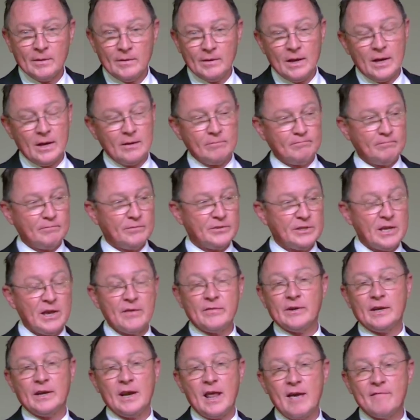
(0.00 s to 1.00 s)
You got
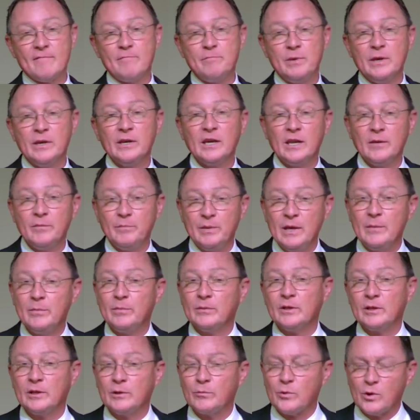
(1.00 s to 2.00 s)
seven and a half billion
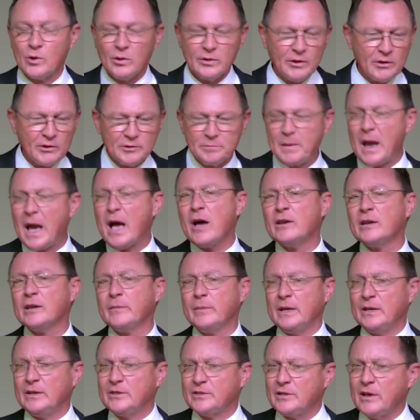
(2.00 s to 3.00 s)
people in the world. There's bound to
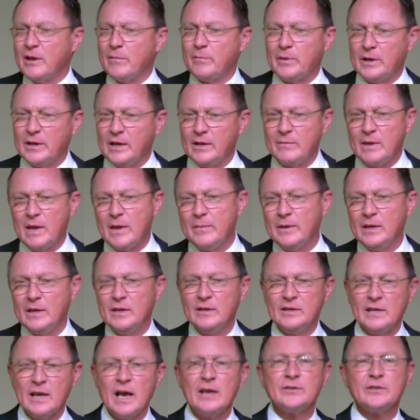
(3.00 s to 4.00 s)
be somebody, maybe
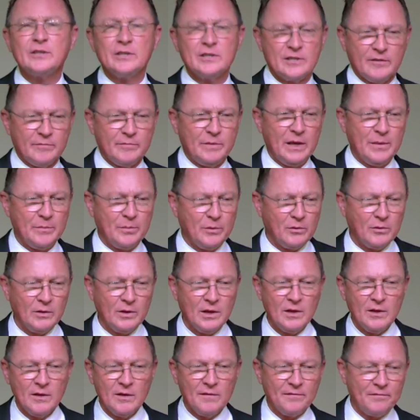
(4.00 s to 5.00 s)
dozens of people
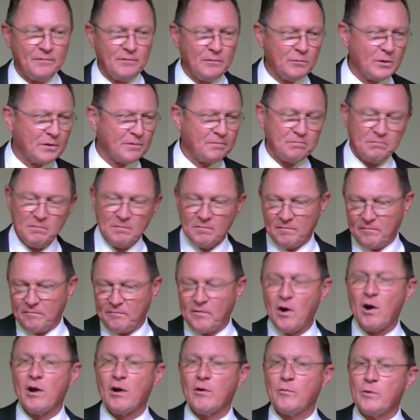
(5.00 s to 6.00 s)
with
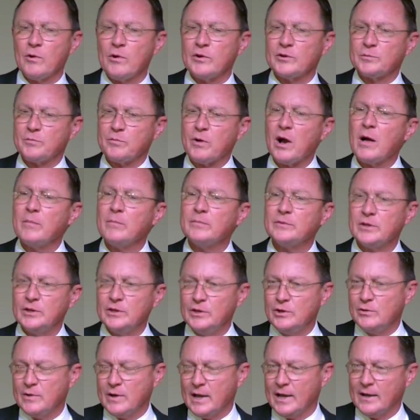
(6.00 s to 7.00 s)
far worse problems than
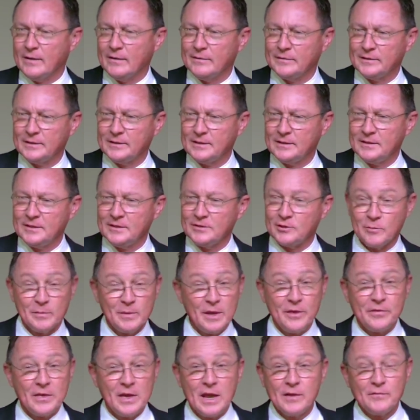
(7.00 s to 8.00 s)
you have. So
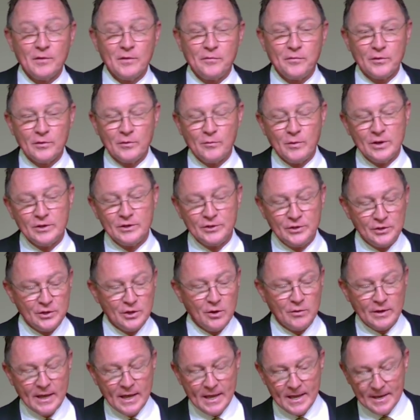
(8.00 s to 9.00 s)
be thankful for the ones you
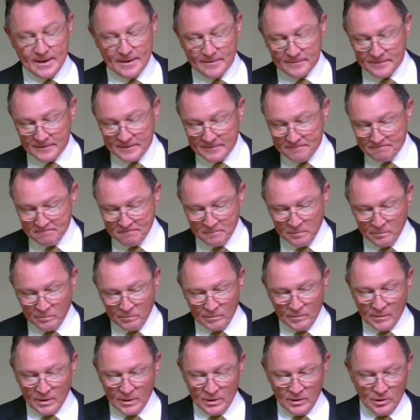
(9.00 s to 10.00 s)
don't have.
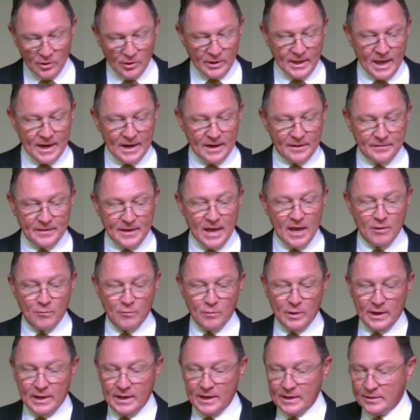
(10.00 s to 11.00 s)
Look at it that
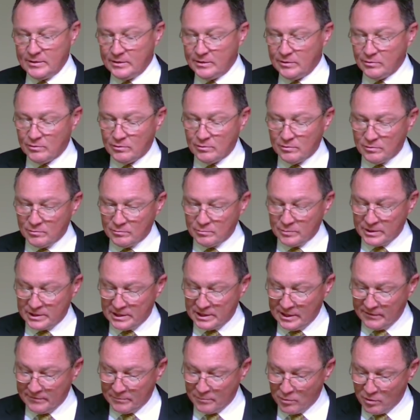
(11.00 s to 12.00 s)
way and you'll
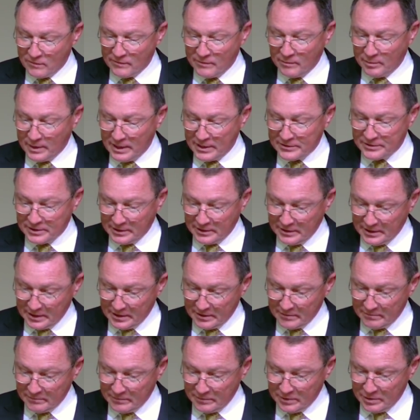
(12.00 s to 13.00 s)
receive more of a blessing
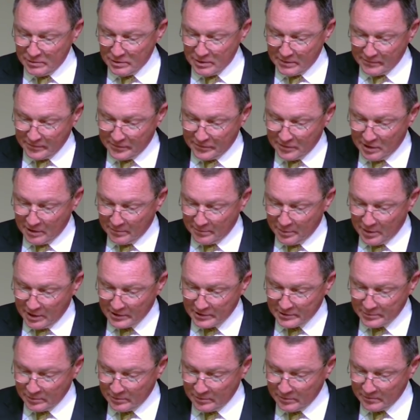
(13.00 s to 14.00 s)
than you ever thought
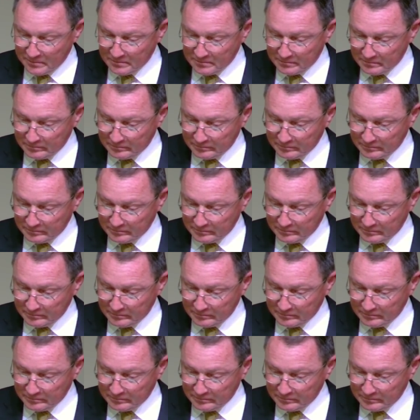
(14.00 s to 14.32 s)
possible.